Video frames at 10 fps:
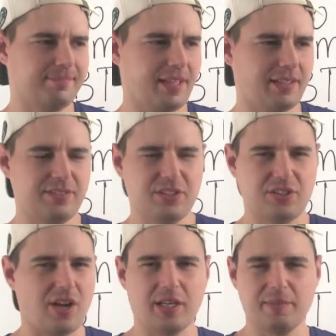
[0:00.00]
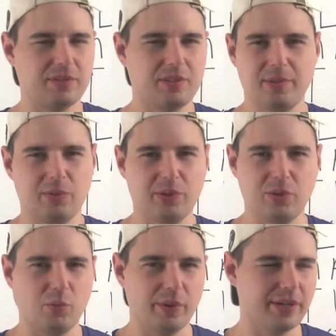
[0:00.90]
that's just talking about something
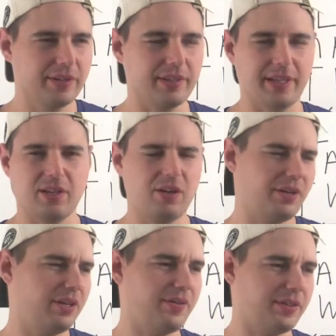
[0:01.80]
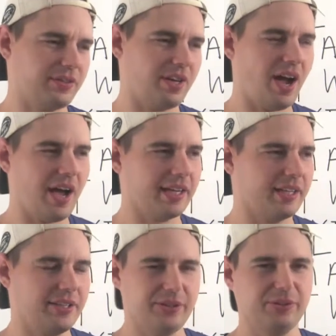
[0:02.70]
really weird, like, oh, you know, this guy
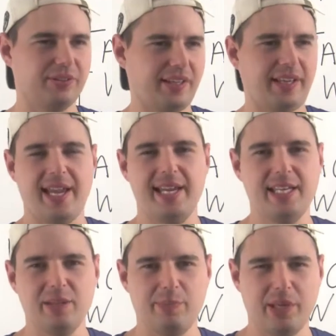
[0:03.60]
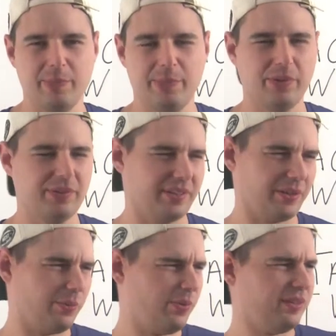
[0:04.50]
killed like 80 people. You're
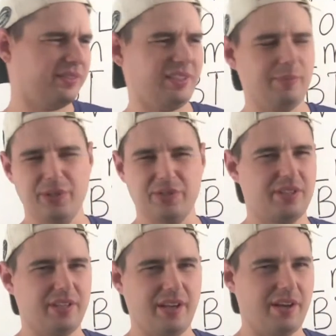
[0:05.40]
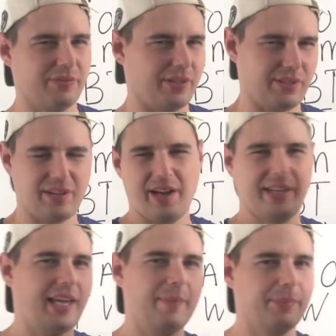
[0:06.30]
like, what? WTF? Like, I
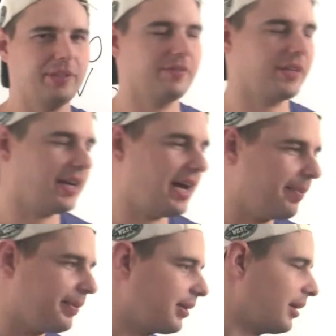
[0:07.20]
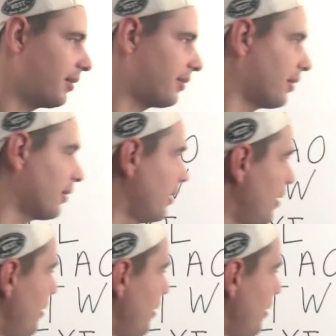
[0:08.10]
can't believe that happened, kind of thing.